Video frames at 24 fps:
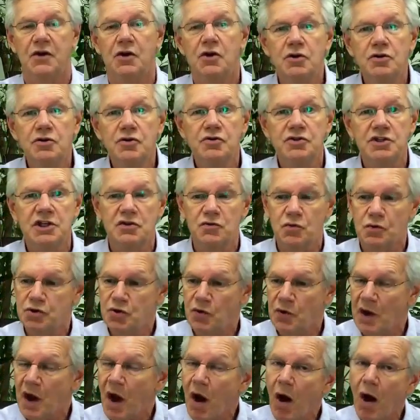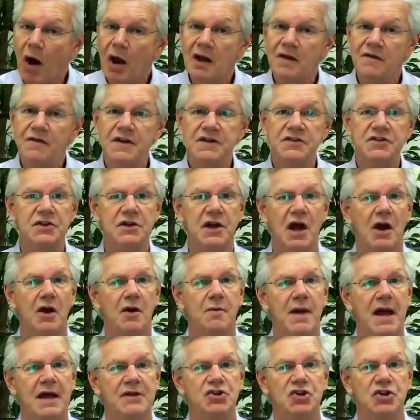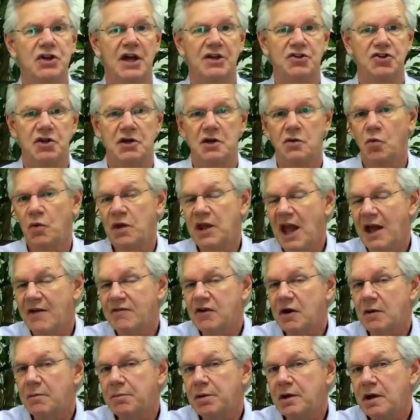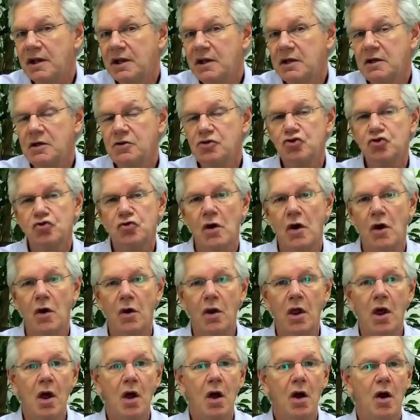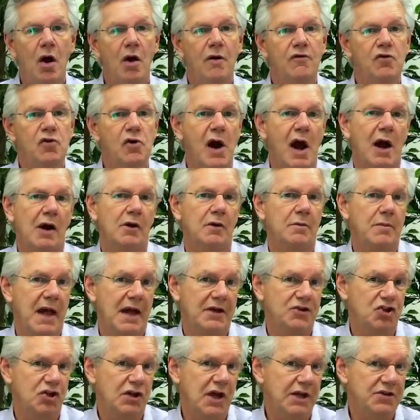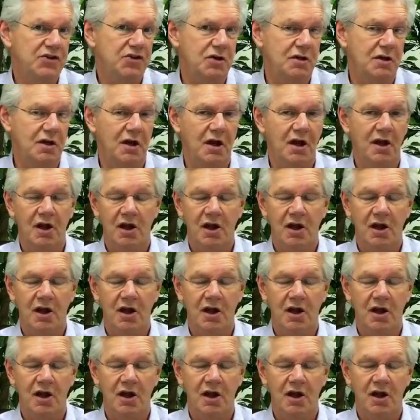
the good news is we're doing all of this in our imagination, and we have complete control over our imagination.